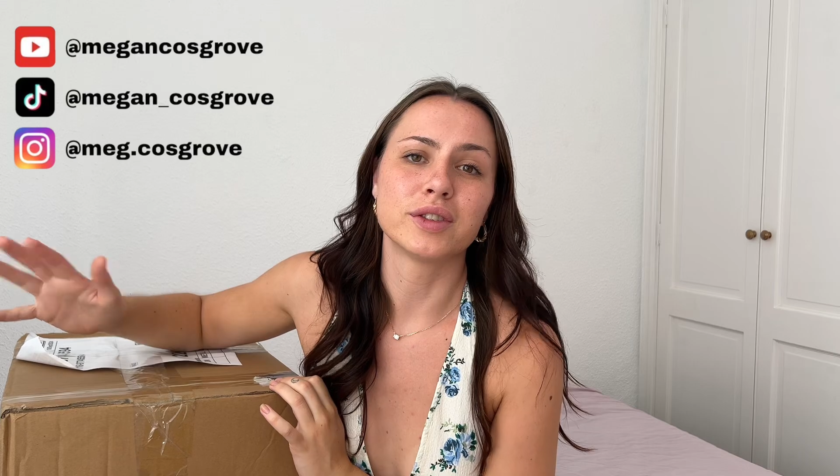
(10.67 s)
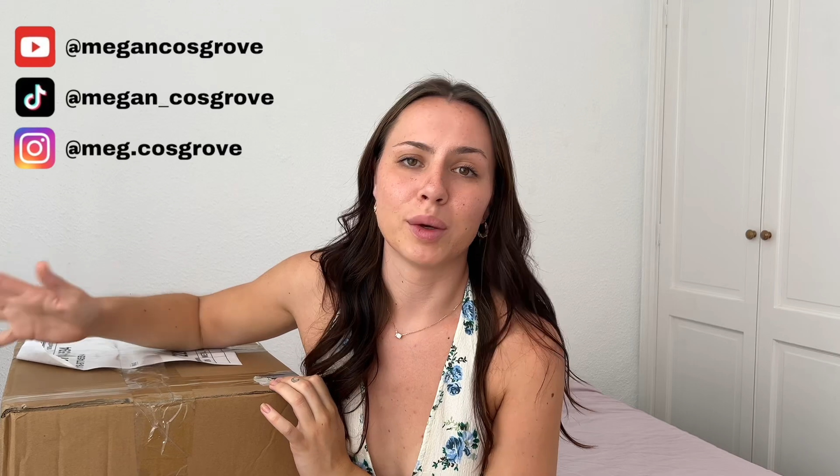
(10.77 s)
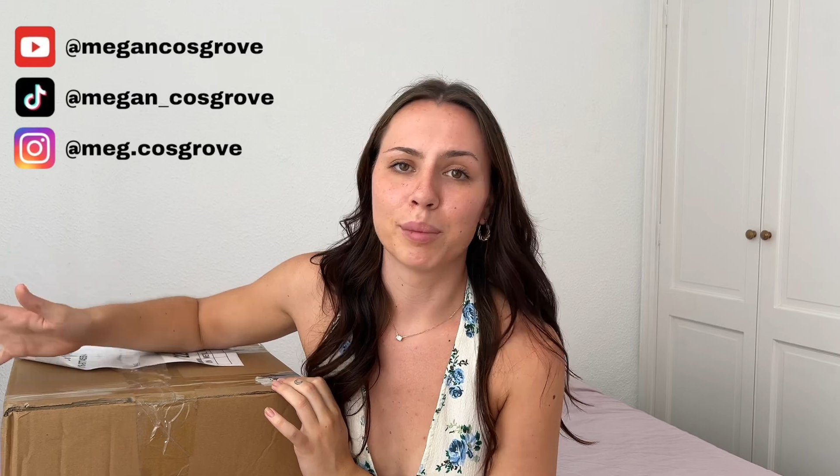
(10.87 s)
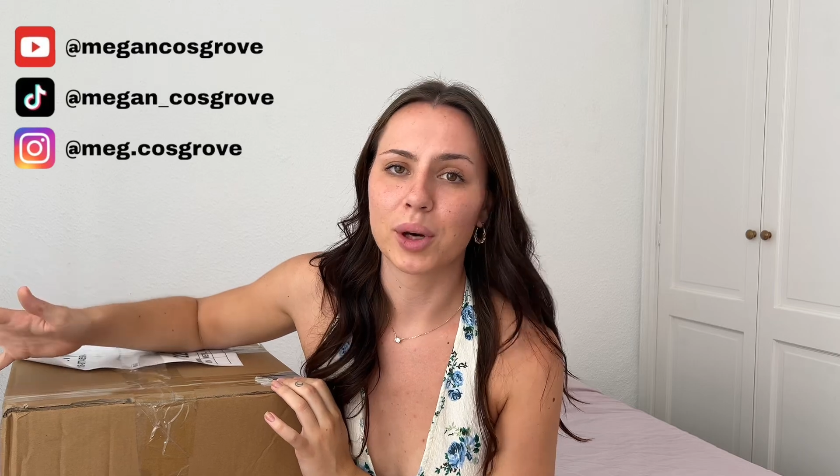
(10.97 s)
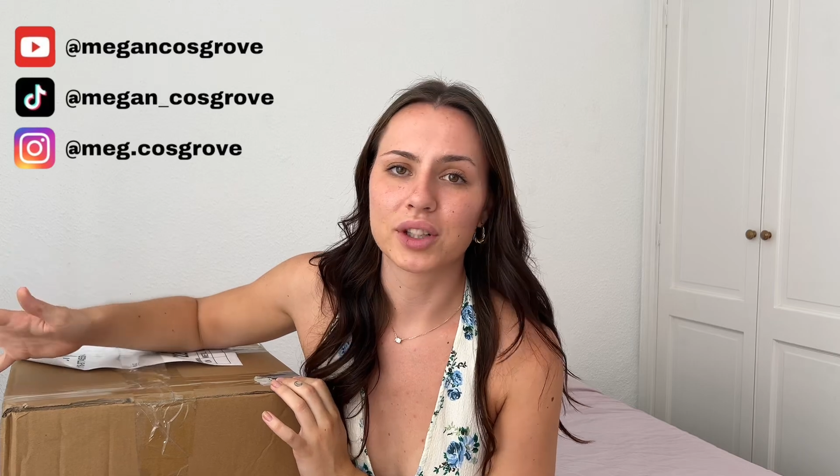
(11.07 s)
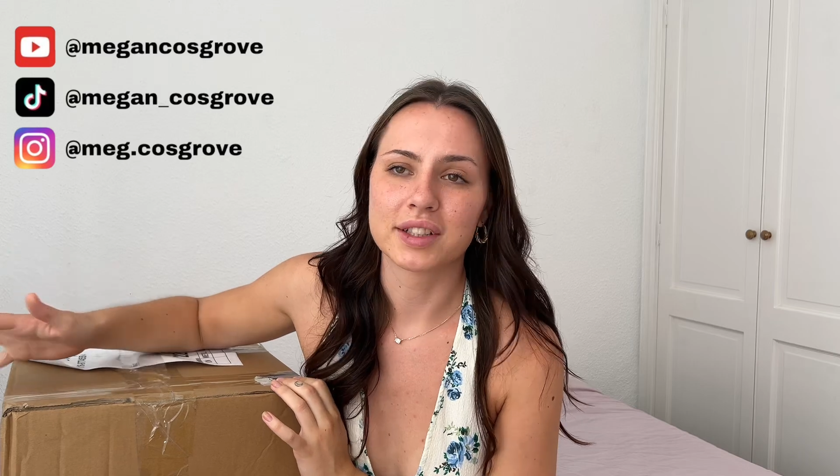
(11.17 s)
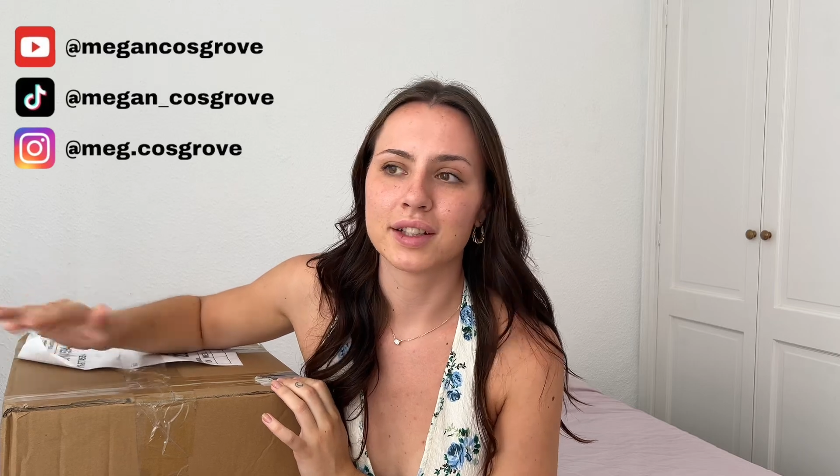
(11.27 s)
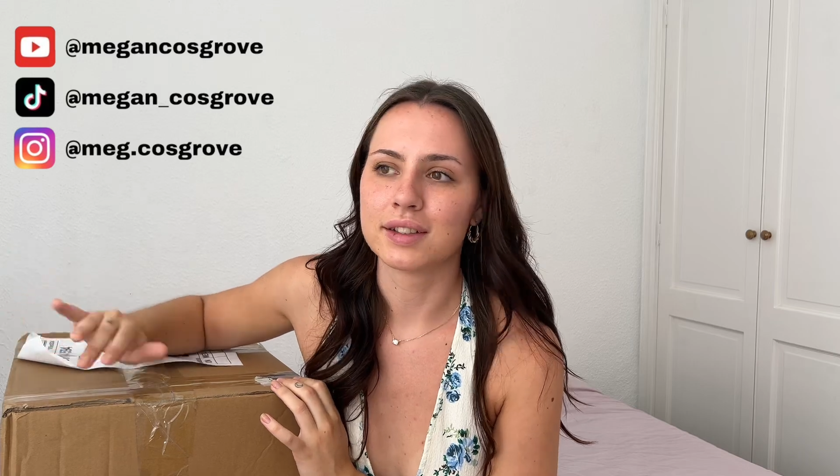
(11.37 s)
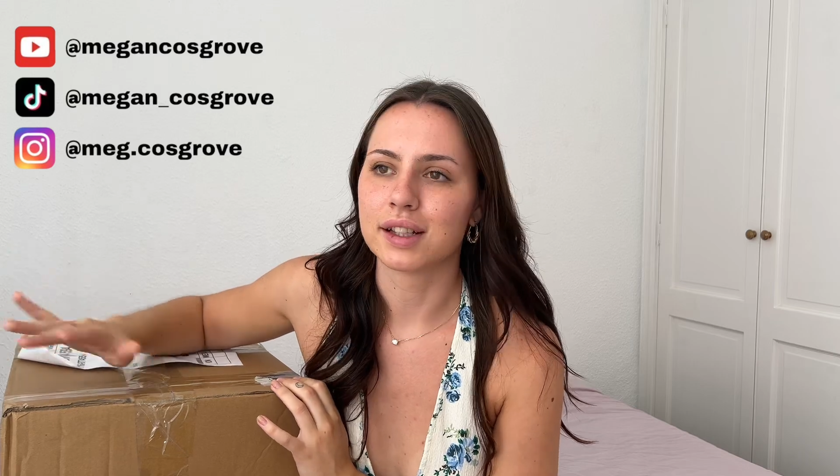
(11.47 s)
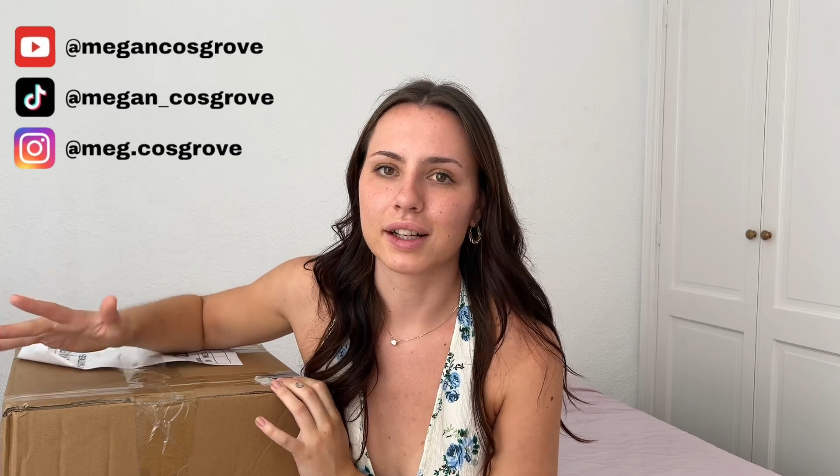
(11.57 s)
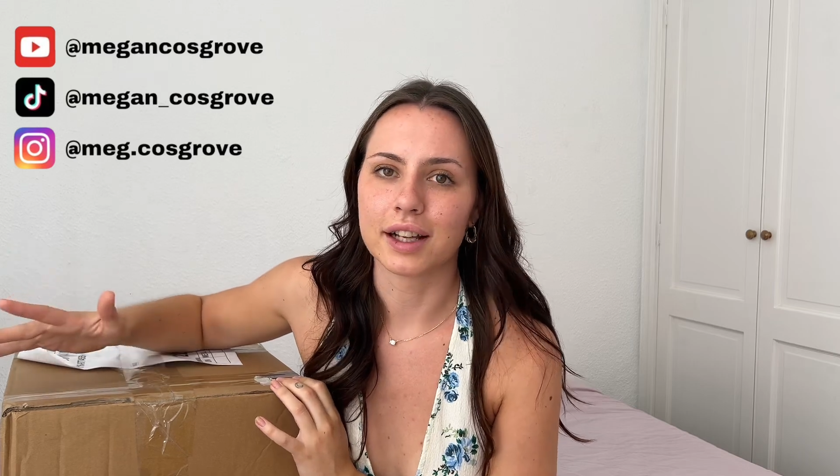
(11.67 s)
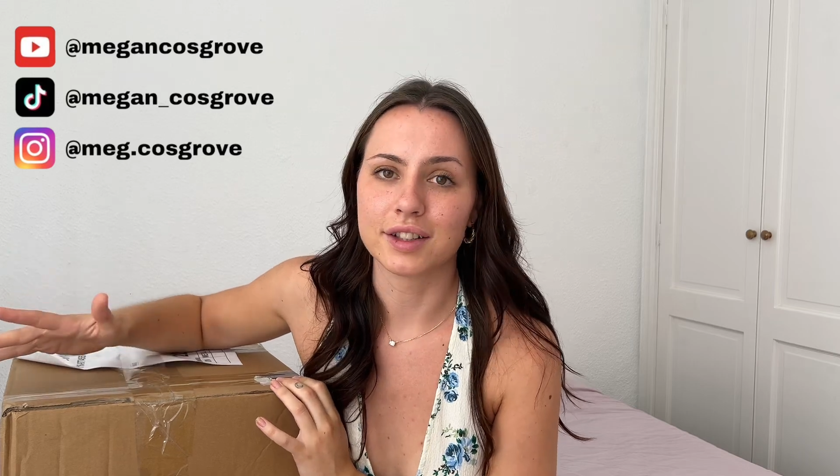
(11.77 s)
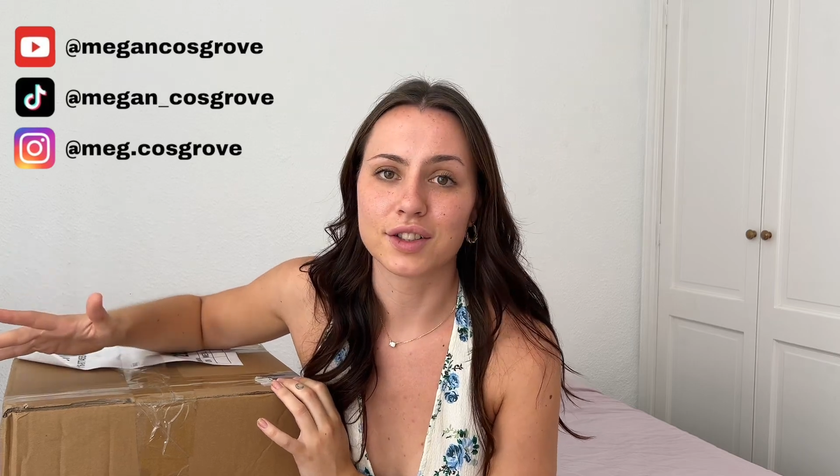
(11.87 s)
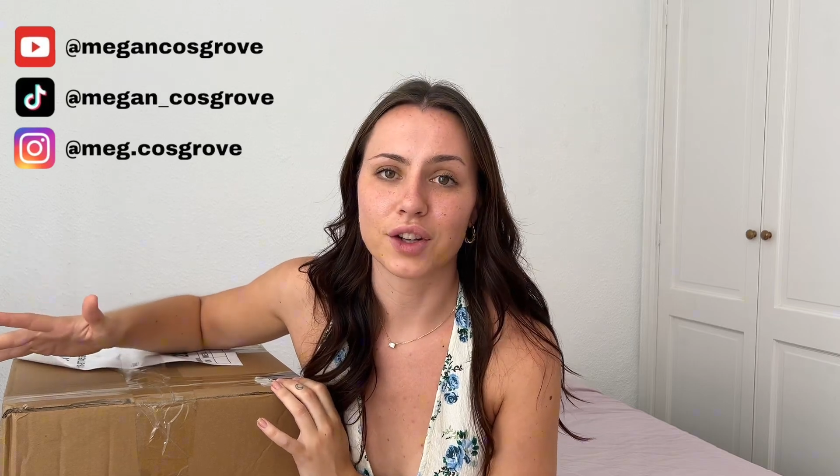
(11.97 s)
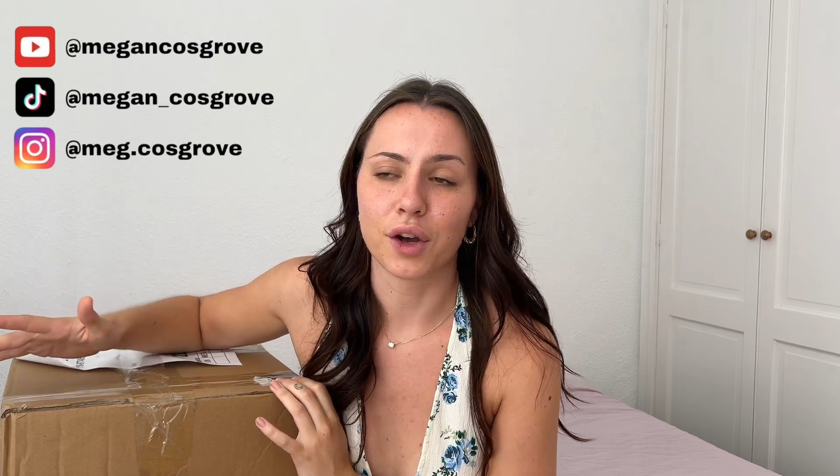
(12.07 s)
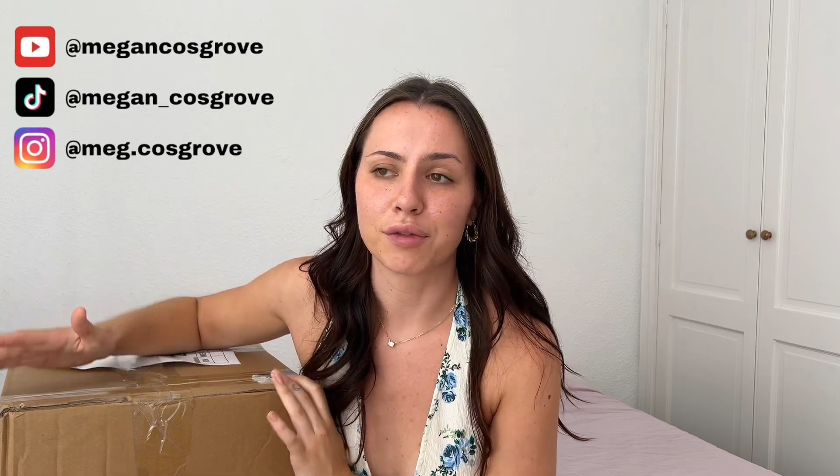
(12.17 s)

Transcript: unboxings, that kind of stuff.